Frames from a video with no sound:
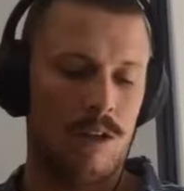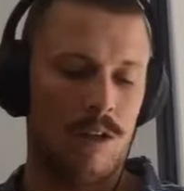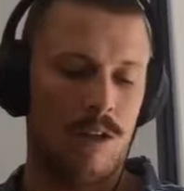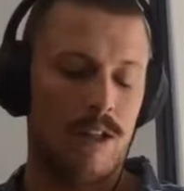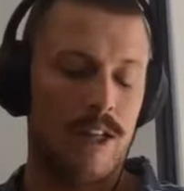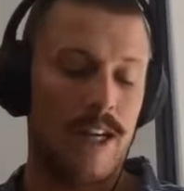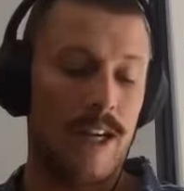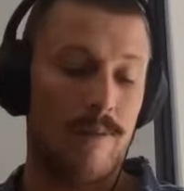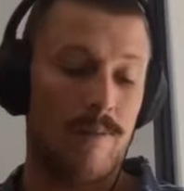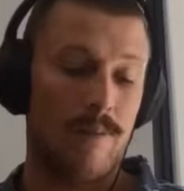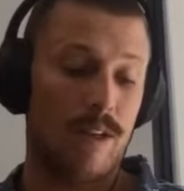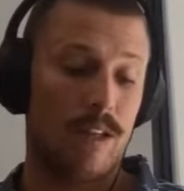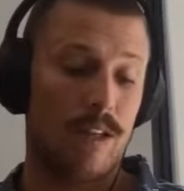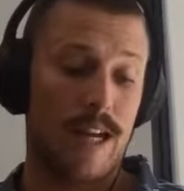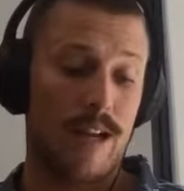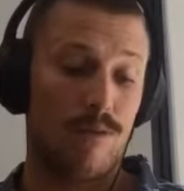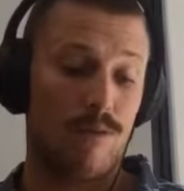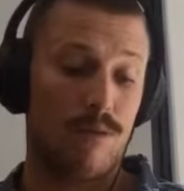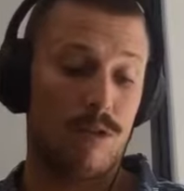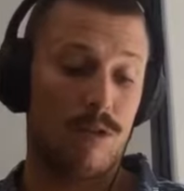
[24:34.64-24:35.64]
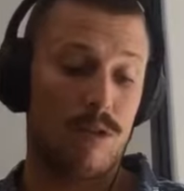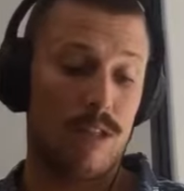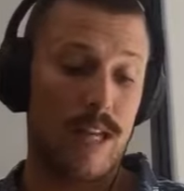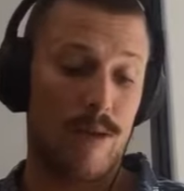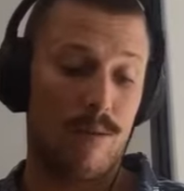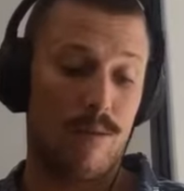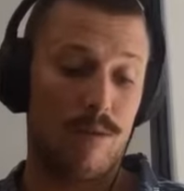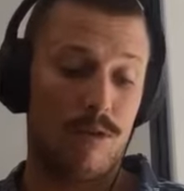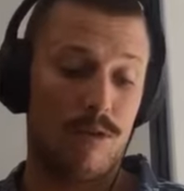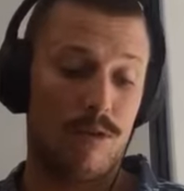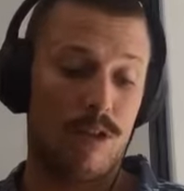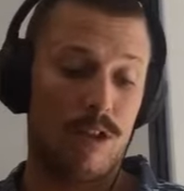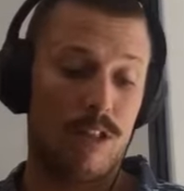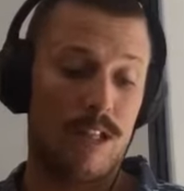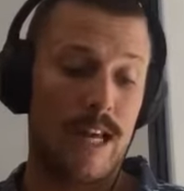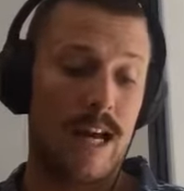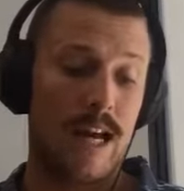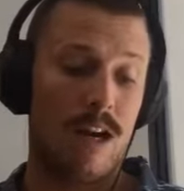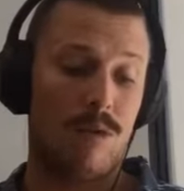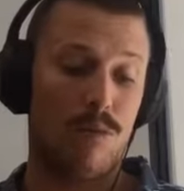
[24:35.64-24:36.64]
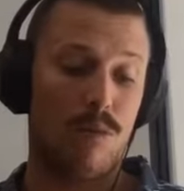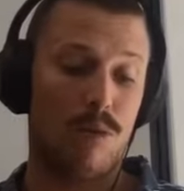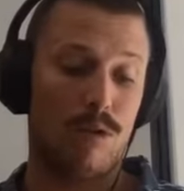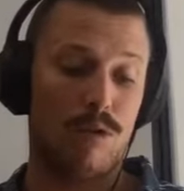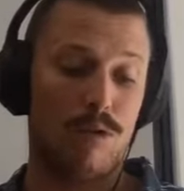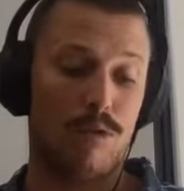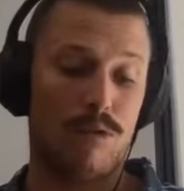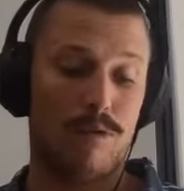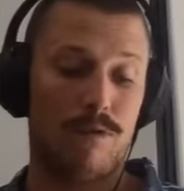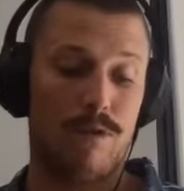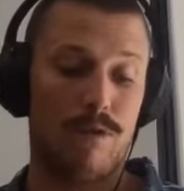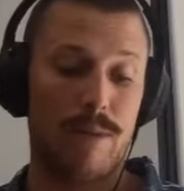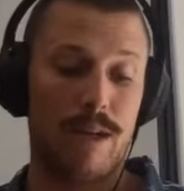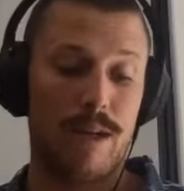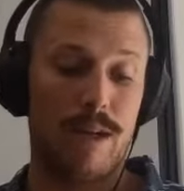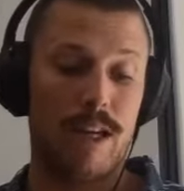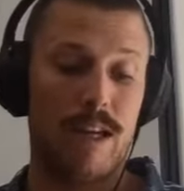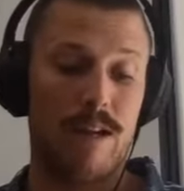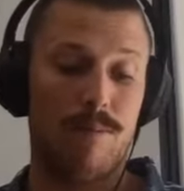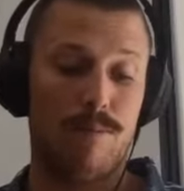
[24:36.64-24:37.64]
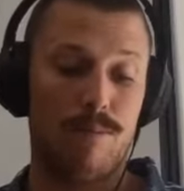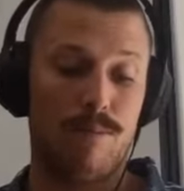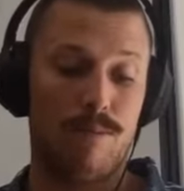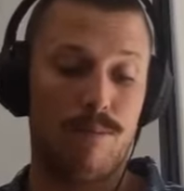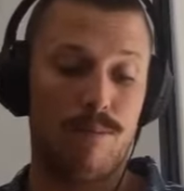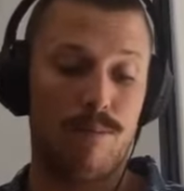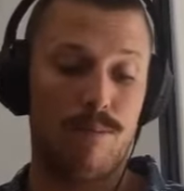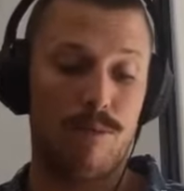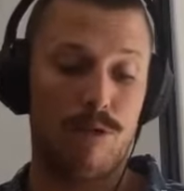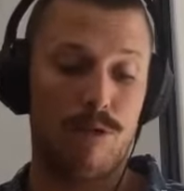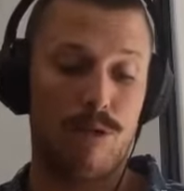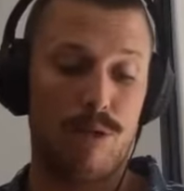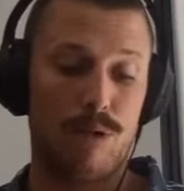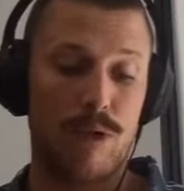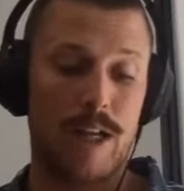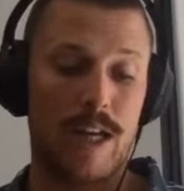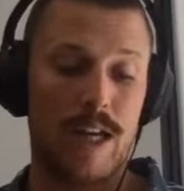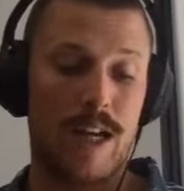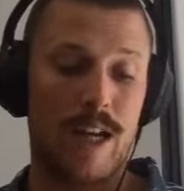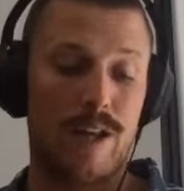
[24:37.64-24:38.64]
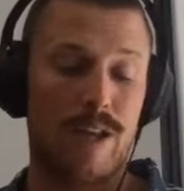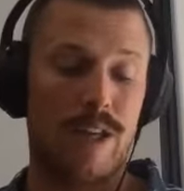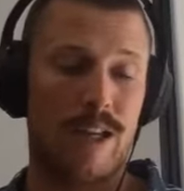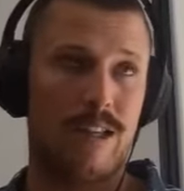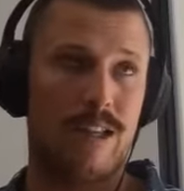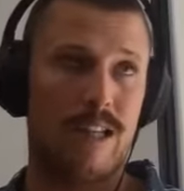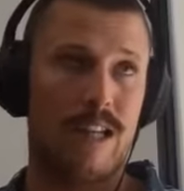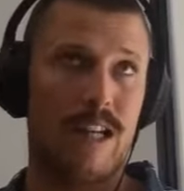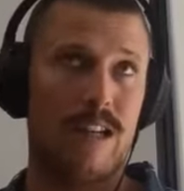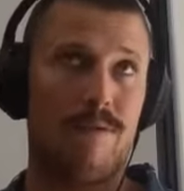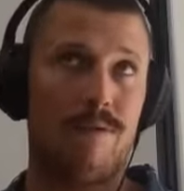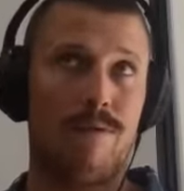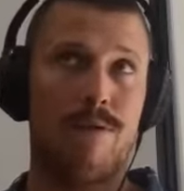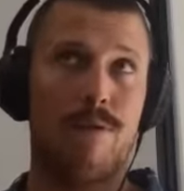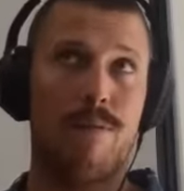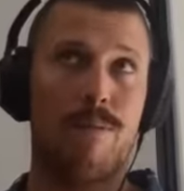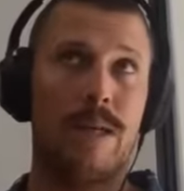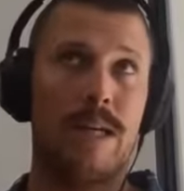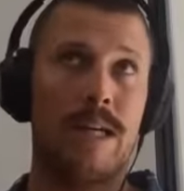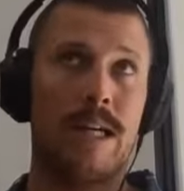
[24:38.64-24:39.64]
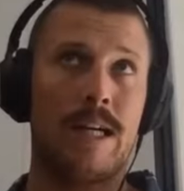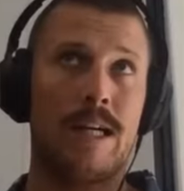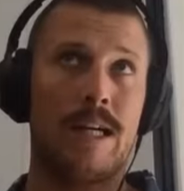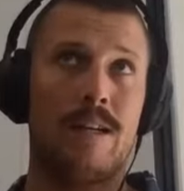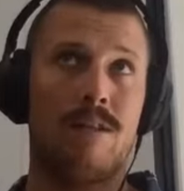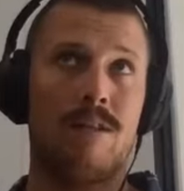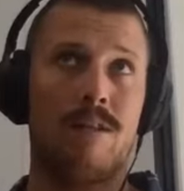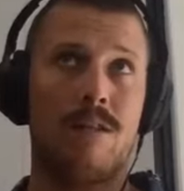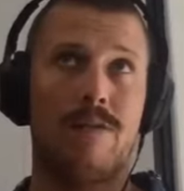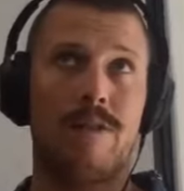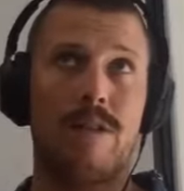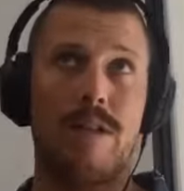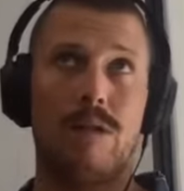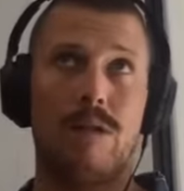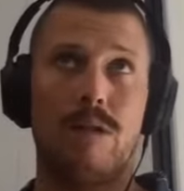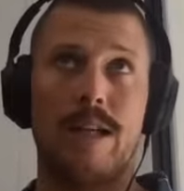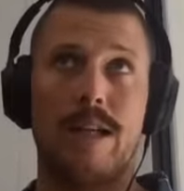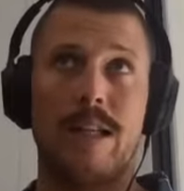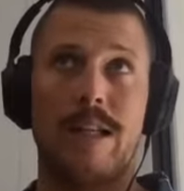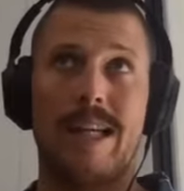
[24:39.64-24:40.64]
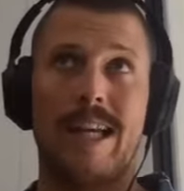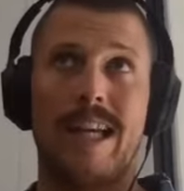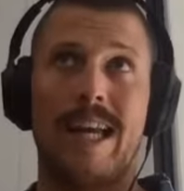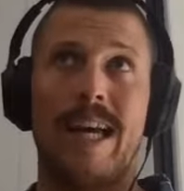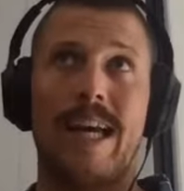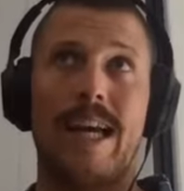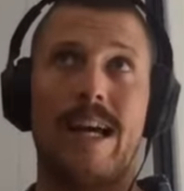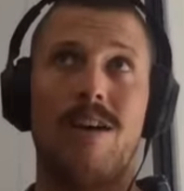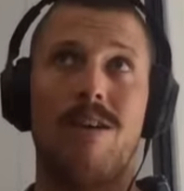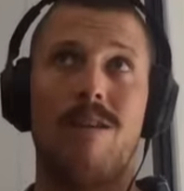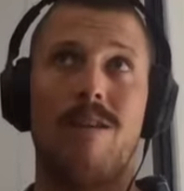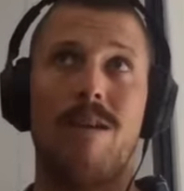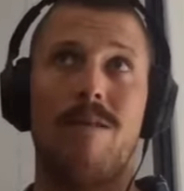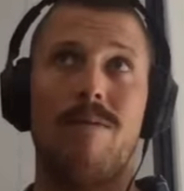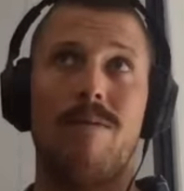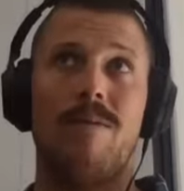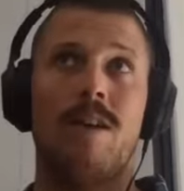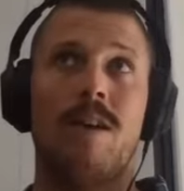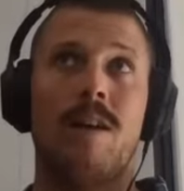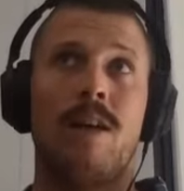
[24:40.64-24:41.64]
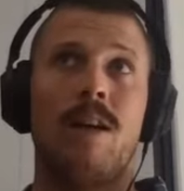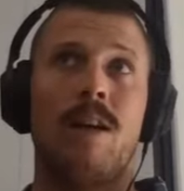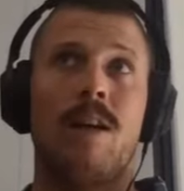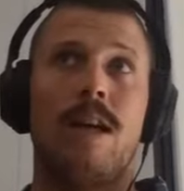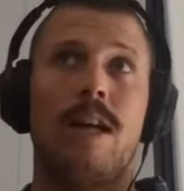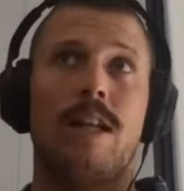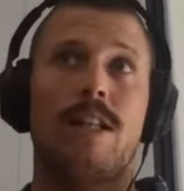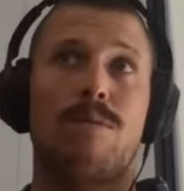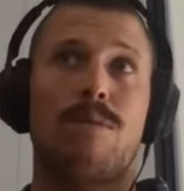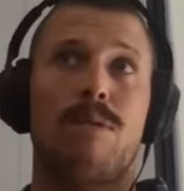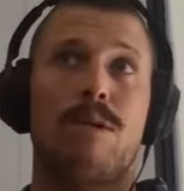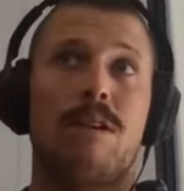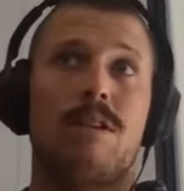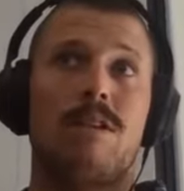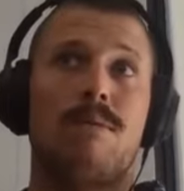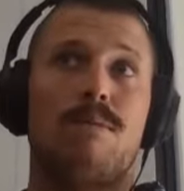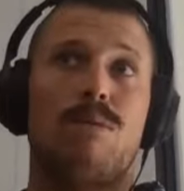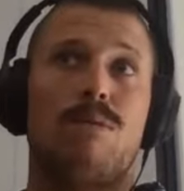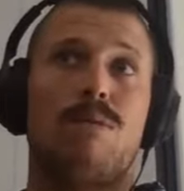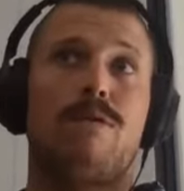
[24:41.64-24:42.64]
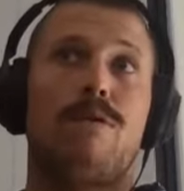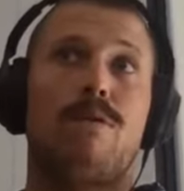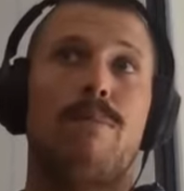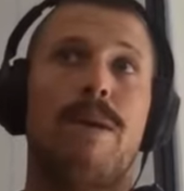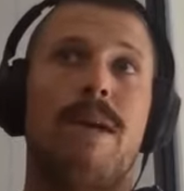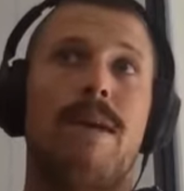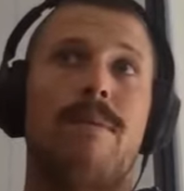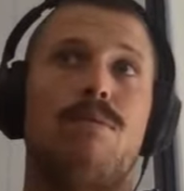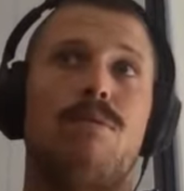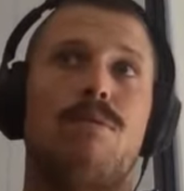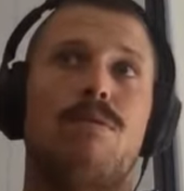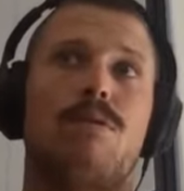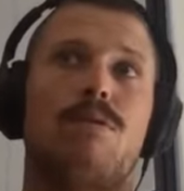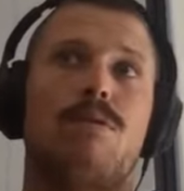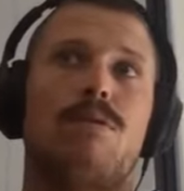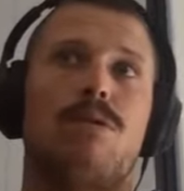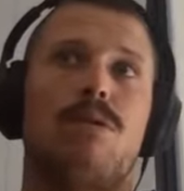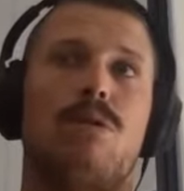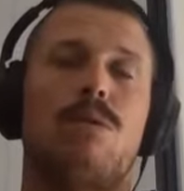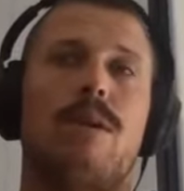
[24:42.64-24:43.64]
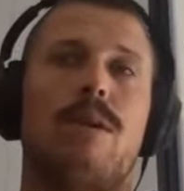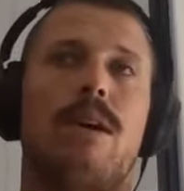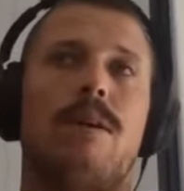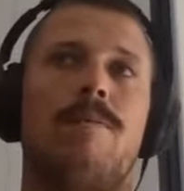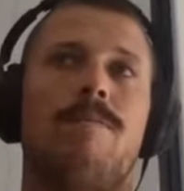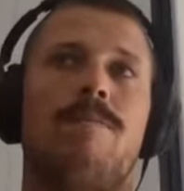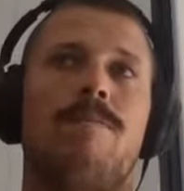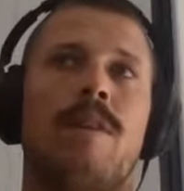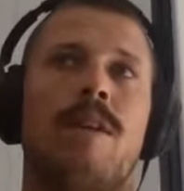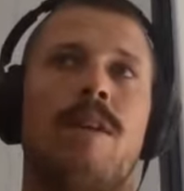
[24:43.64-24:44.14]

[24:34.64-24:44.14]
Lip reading: that was just how it was for me, truly. And I think that even for big artists, if you look at like how it's possible for people to tour,